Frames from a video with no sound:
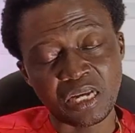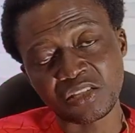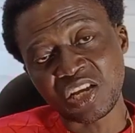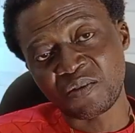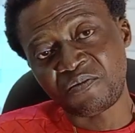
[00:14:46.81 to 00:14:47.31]

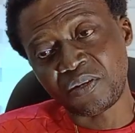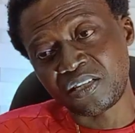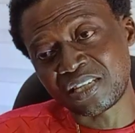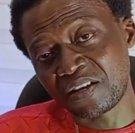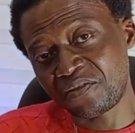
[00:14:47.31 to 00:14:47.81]
and you
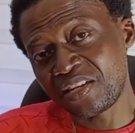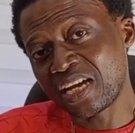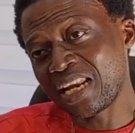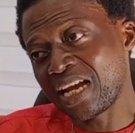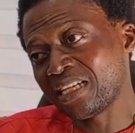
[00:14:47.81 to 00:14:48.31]
sanfee
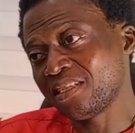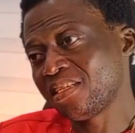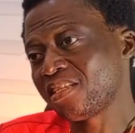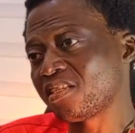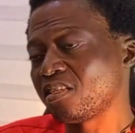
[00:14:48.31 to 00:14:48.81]
your
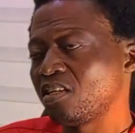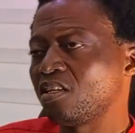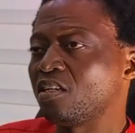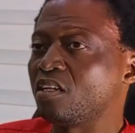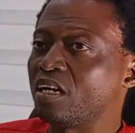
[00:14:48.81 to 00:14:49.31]
land
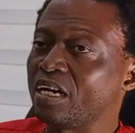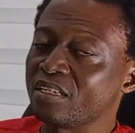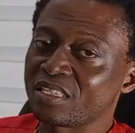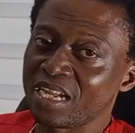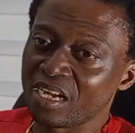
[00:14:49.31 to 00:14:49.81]

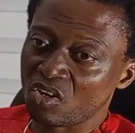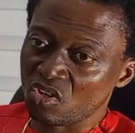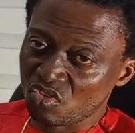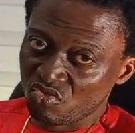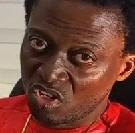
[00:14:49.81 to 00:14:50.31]
and you start your
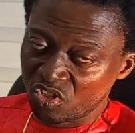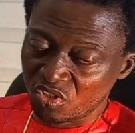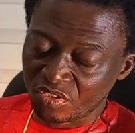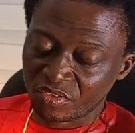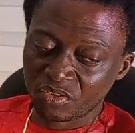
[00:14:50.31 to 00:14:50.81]
construction.